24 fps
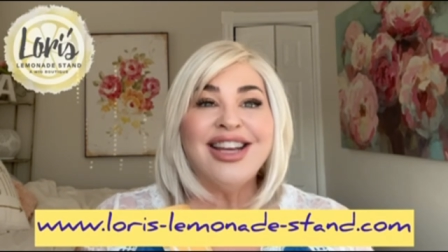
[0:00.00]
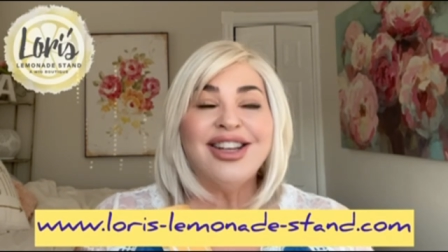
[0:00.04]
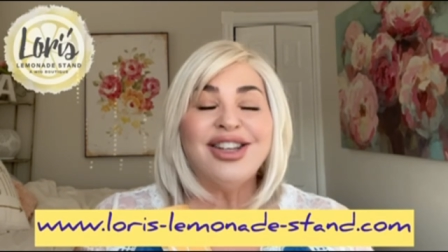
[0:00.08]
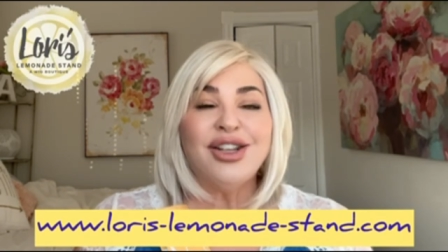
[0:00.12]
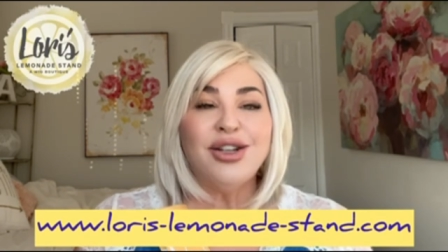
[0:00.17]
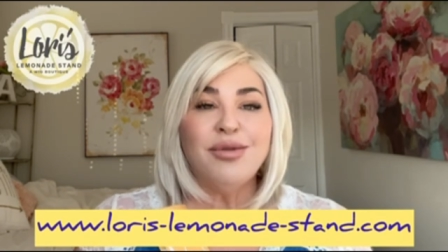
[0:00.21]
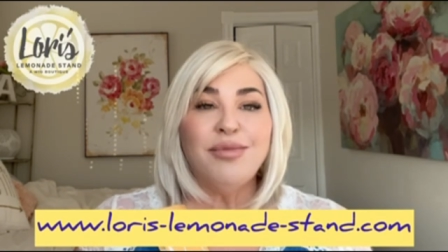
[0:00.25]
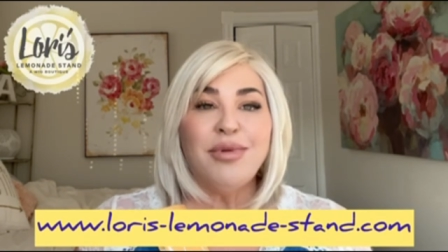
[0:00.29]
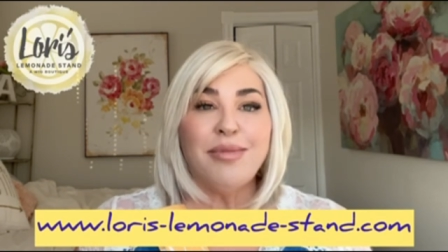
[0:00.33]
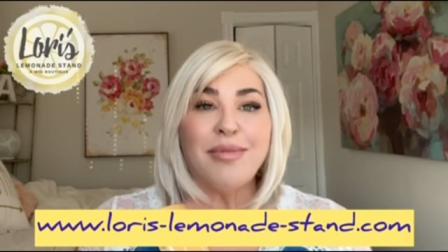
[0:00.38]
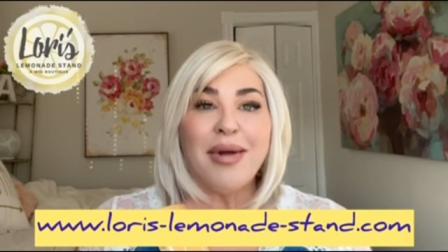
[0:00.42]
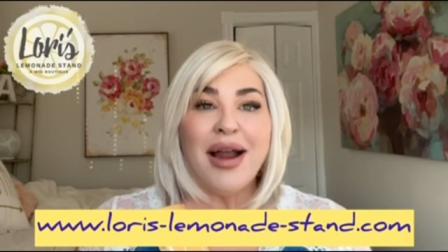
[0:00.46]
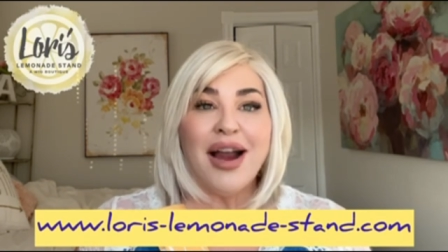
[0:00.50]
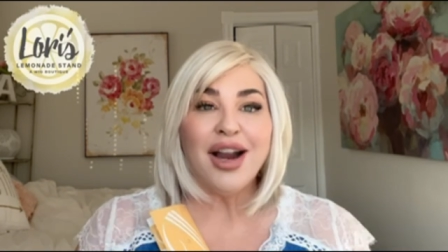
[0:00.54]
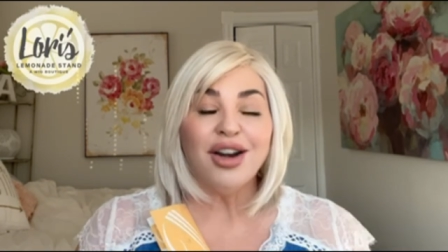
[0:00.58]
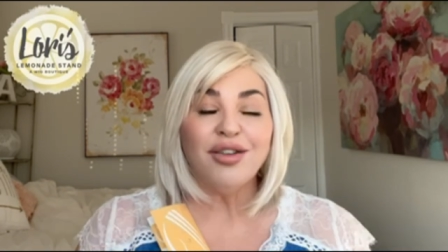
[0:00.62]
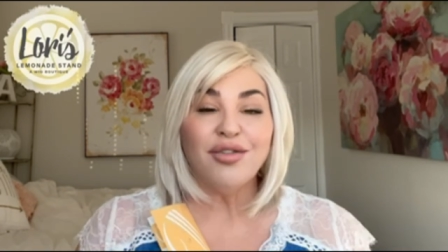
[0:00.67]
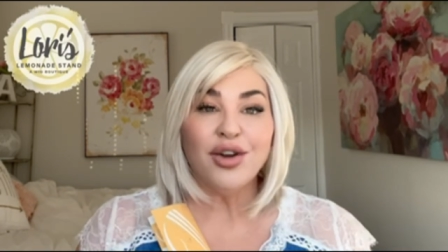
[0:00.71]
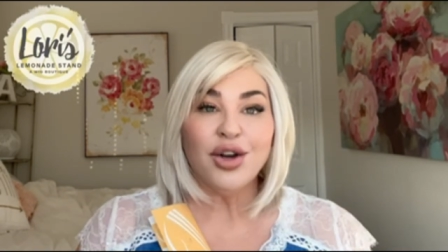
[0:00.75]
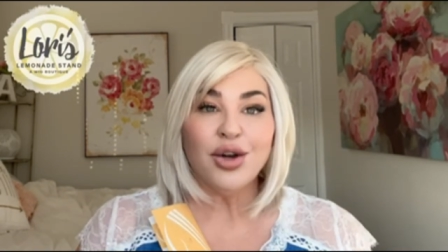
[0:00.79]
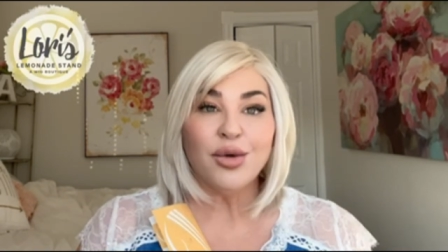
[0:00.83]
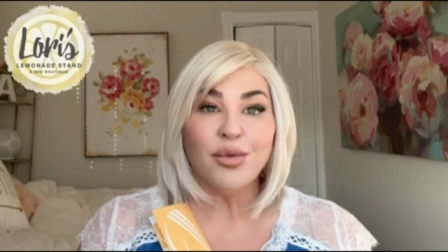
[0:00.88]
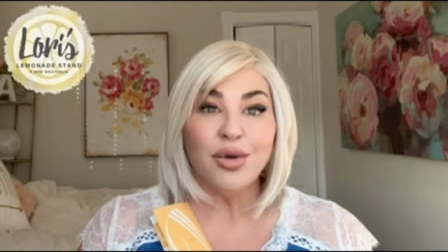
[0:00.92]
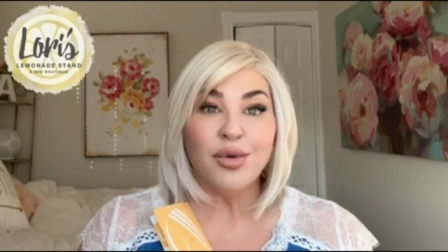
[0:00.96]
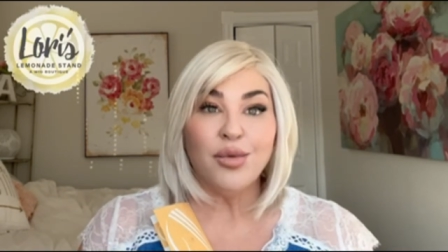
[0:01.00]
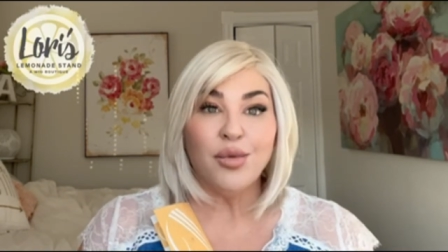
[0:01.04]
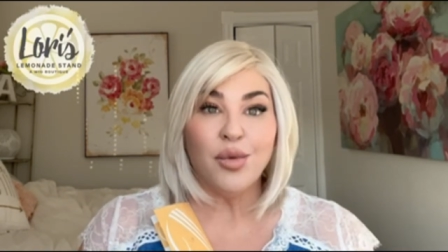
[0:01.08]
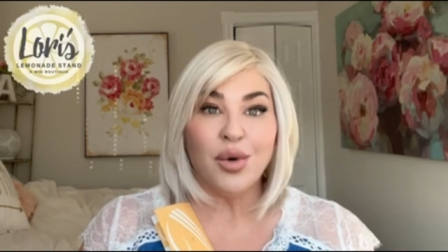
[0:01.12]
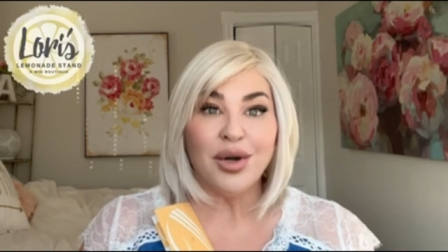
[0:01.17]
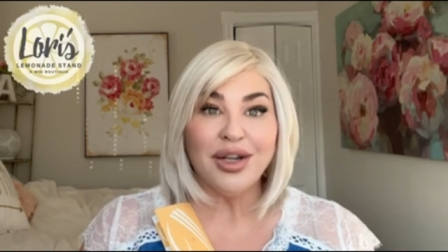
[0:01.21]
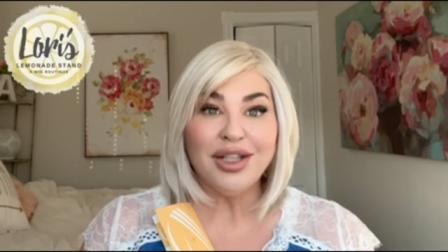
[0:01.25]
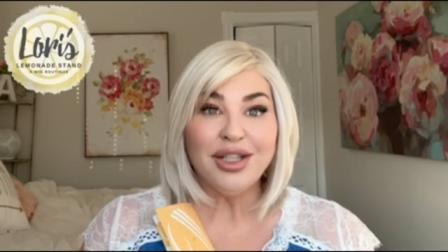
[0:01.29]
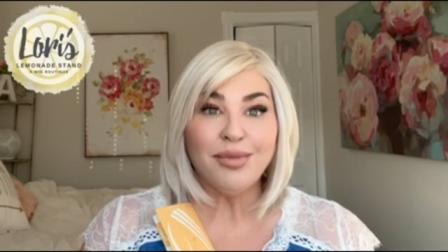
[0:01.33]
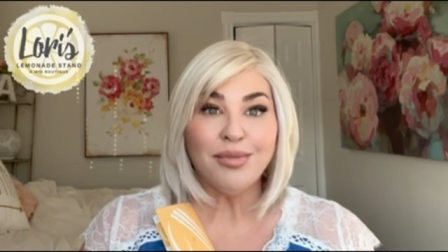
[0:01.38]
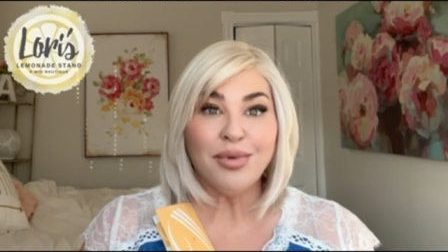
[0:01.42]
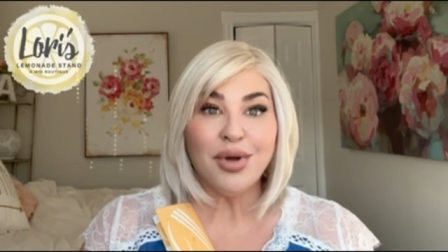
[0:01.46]
to be part of her
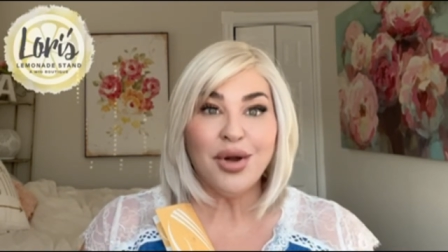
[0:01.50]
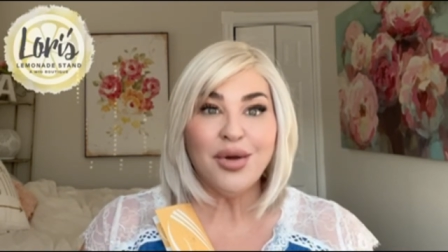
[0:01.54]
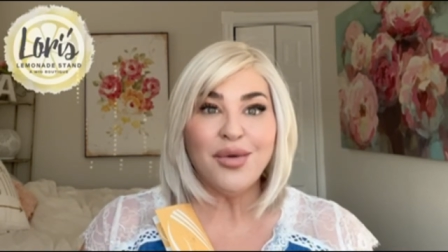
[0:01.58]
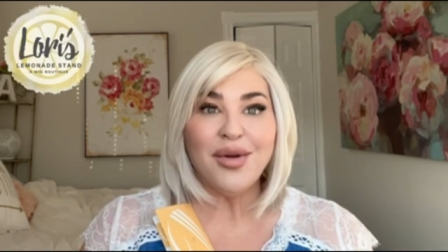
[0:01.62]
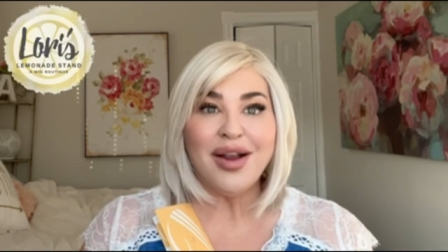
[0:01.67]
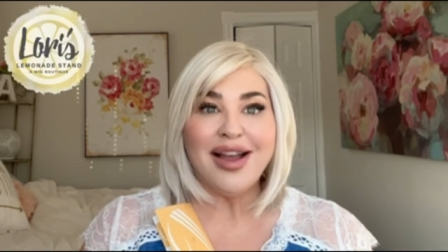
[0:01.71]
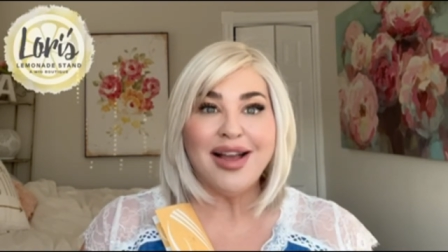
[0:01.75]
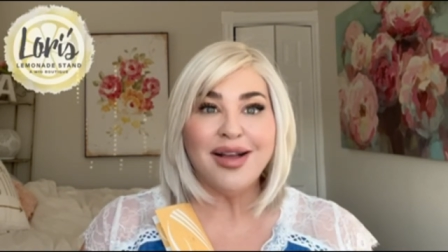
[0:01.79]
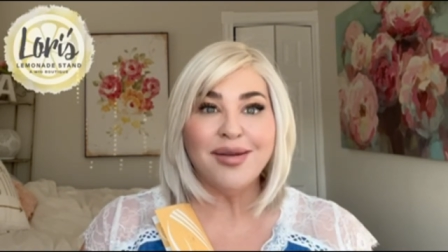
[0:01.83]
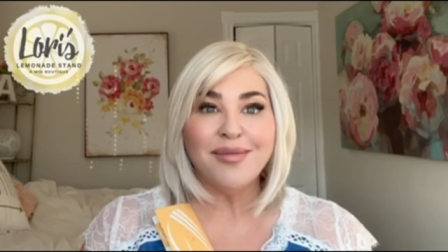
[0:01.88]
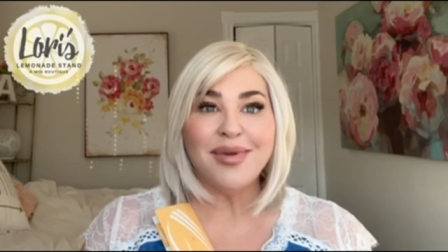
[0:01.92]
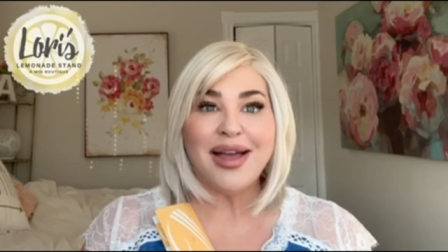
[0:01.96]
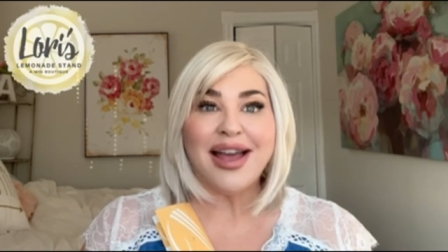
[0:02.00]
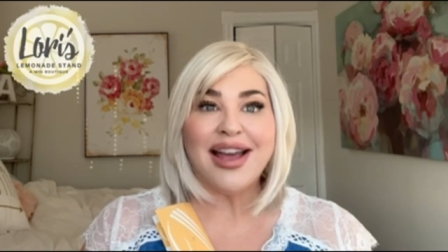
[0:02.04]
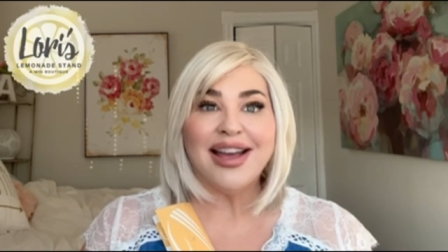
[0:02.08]
rewards program